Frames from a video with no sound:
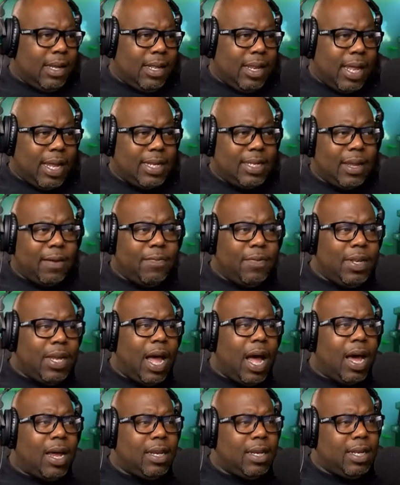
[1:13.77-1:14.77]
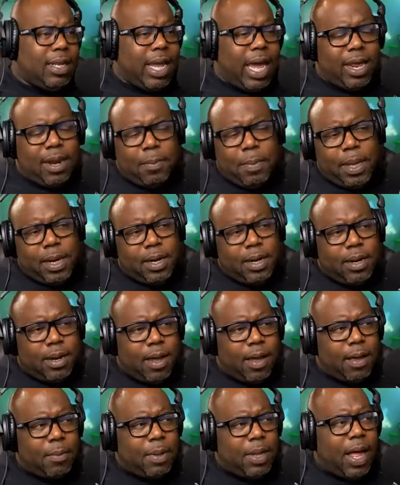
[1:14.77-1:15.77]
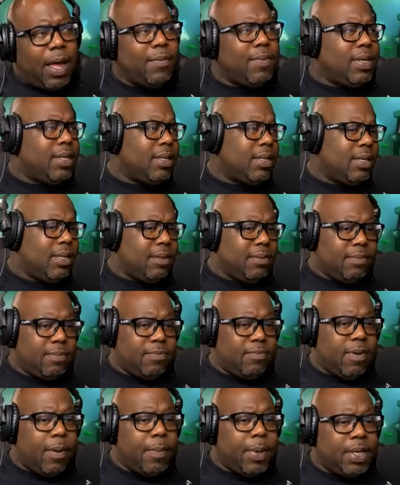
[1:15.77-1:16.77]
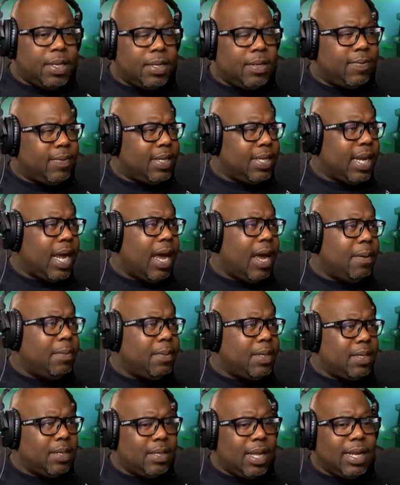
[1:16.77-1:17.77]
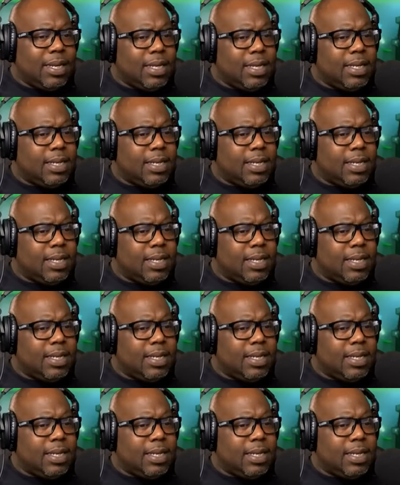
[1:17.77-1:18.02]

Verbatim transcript: Like, definitely oddly animated. Uh, well, obviously, reminiscent of the time since nineteen